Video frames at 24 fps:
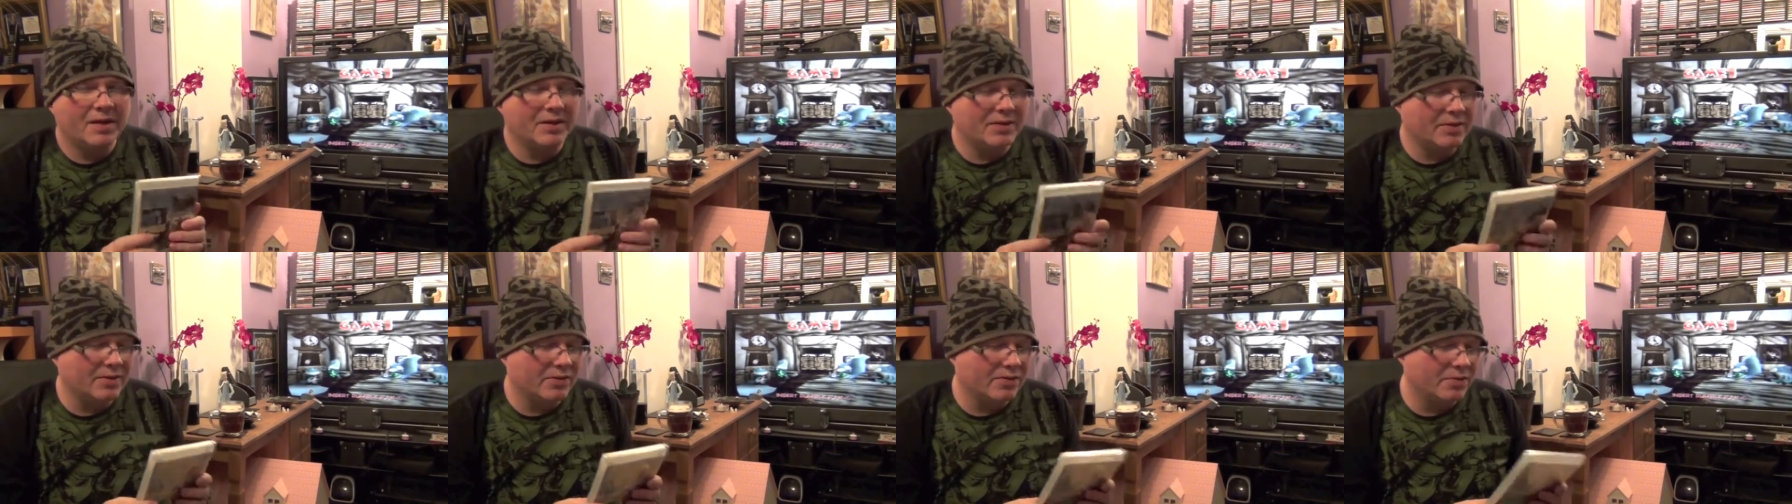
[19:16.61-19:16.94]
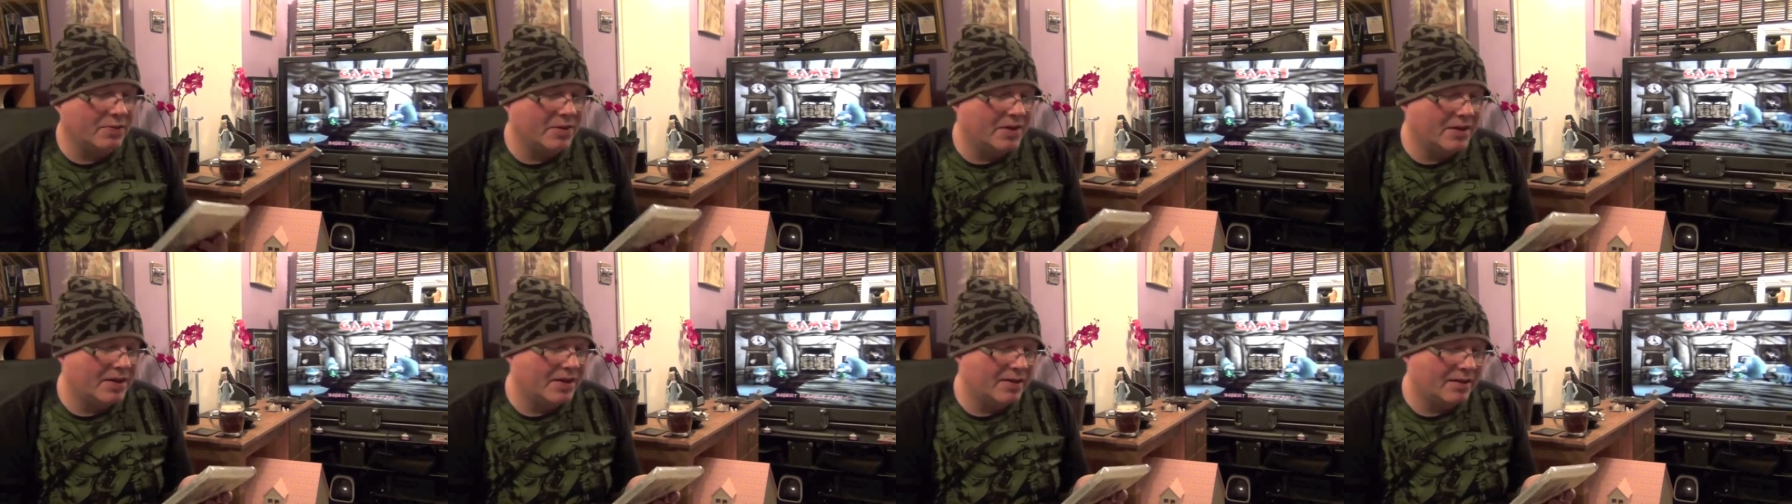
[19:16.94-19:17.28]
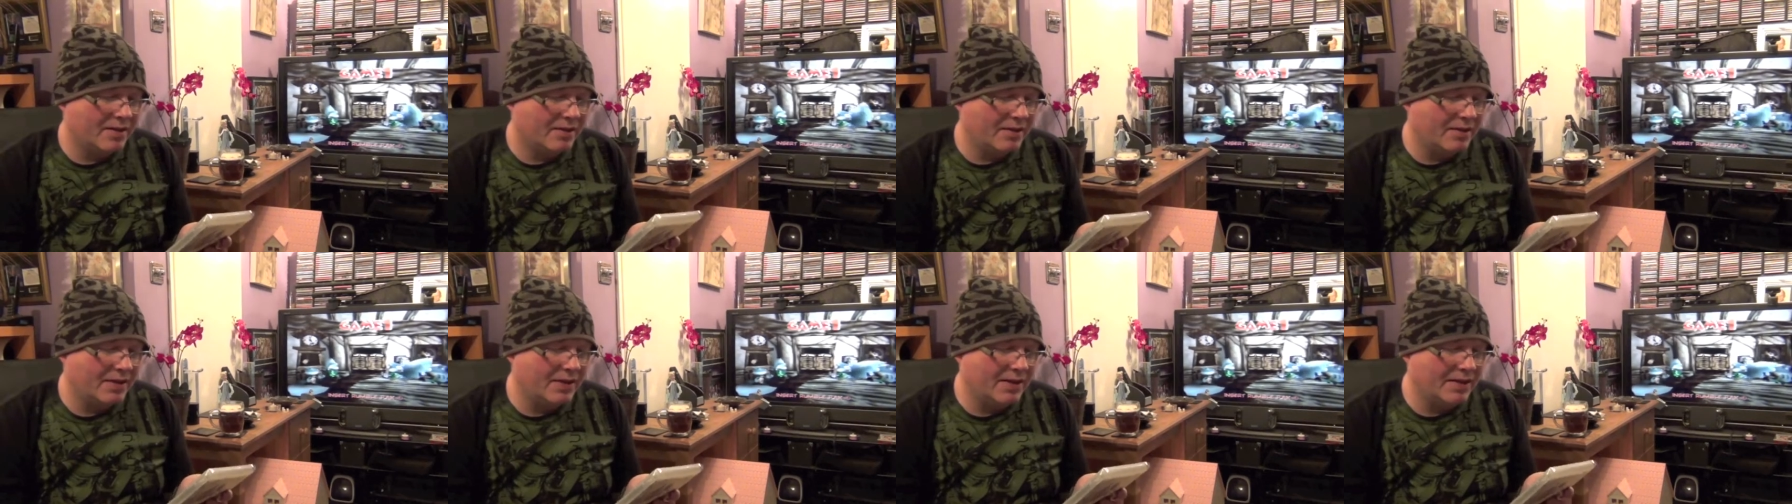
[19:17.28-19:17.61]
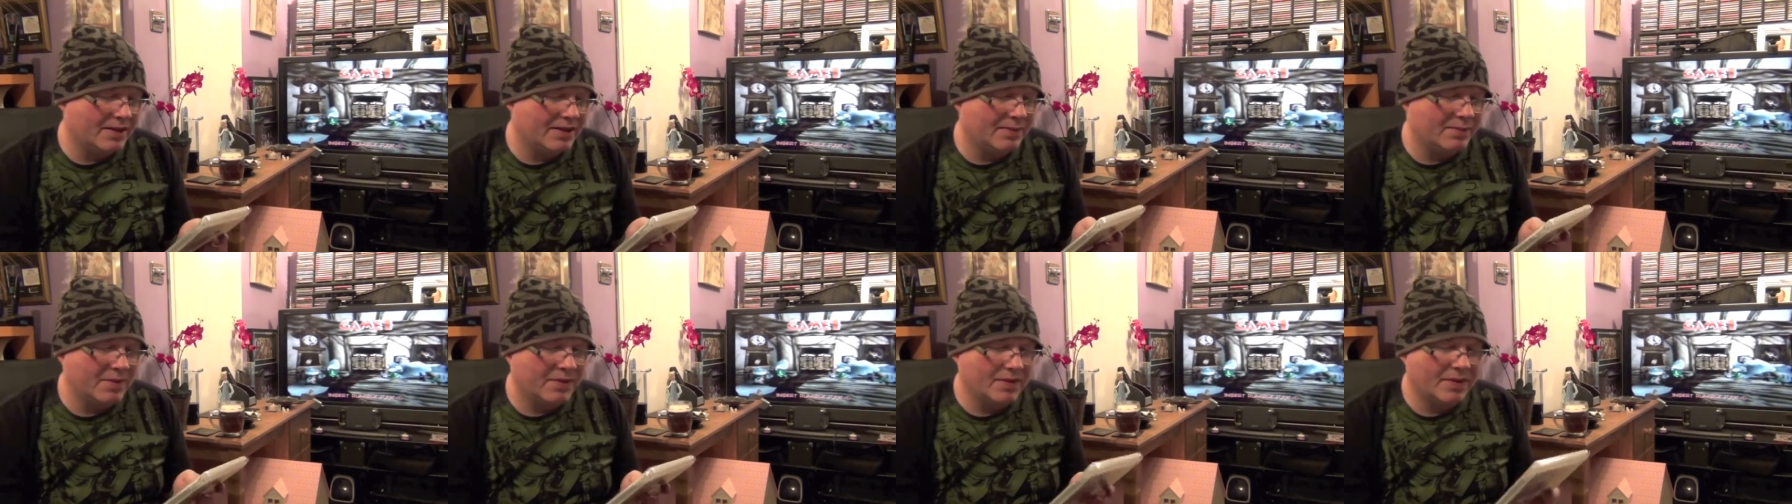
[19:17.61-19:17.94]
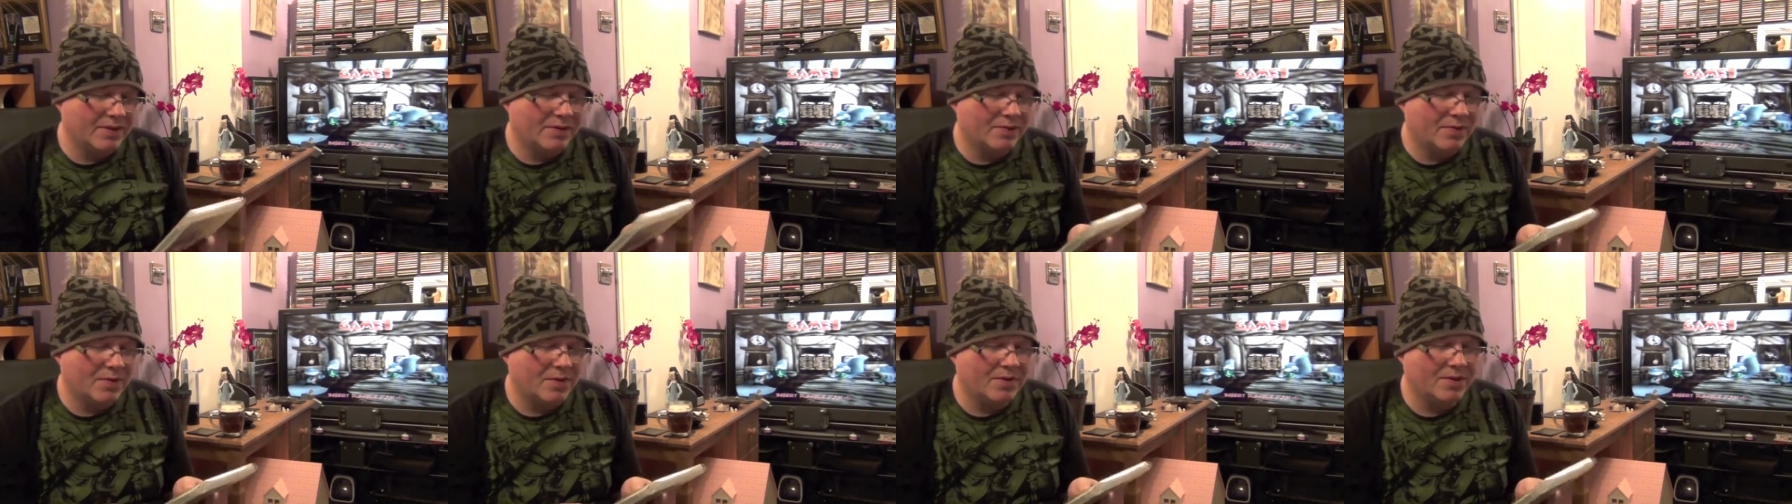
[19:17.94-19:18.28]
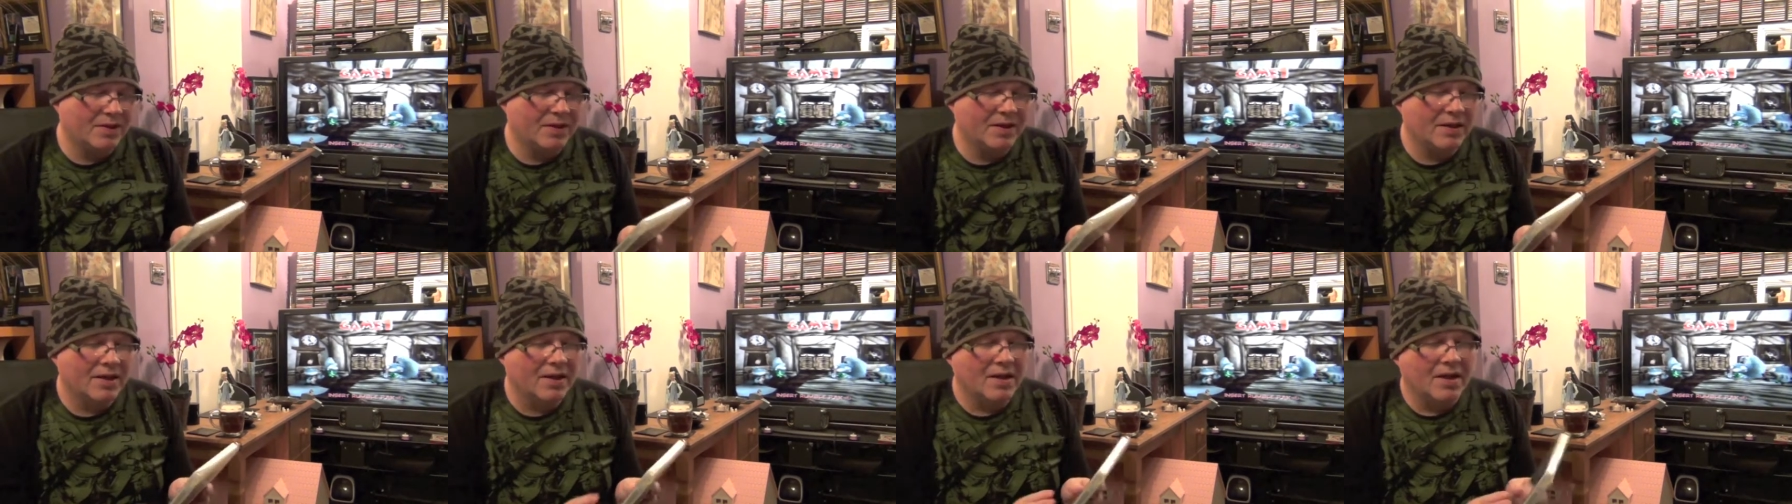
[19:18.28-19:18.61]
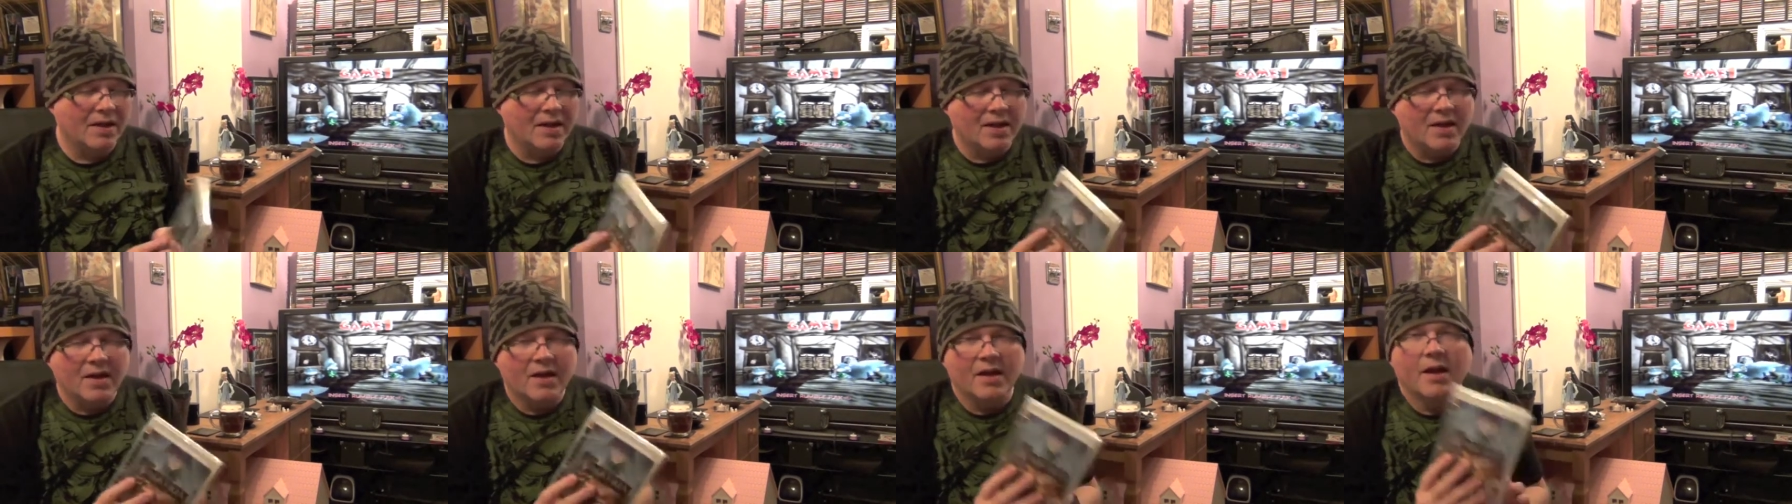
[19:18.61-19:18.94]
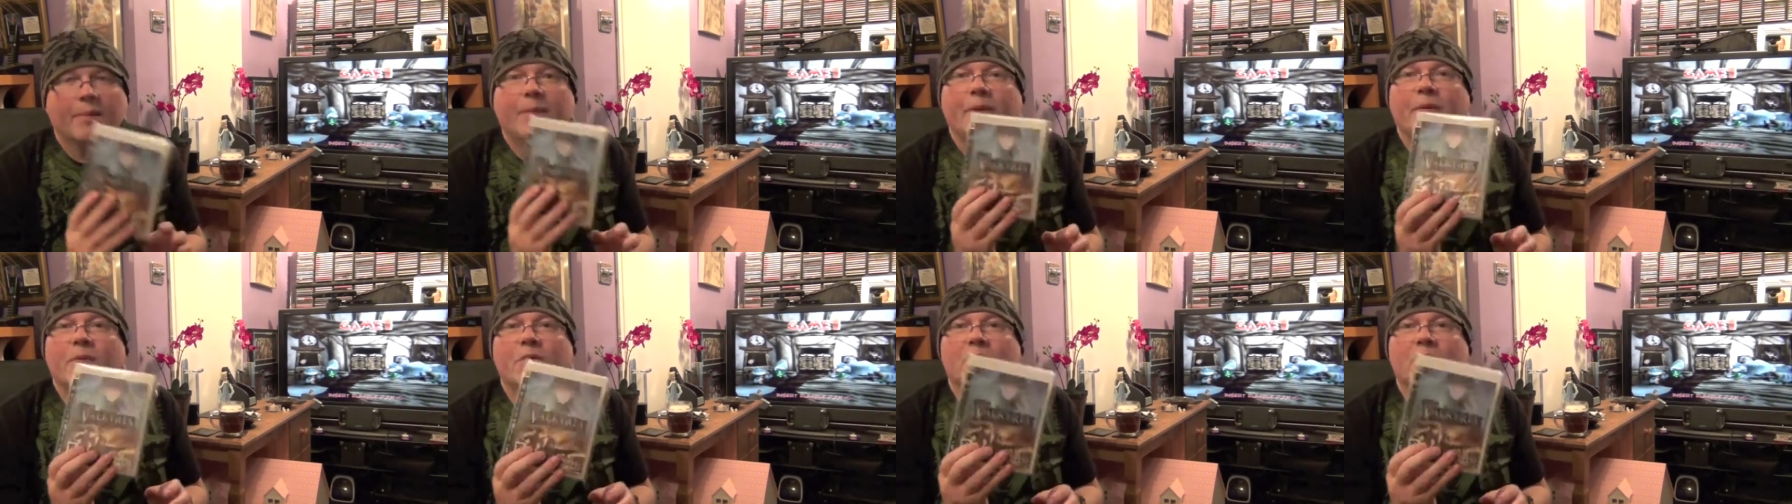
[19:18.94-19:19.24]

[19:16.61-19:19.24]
It's just my list, but this one I've been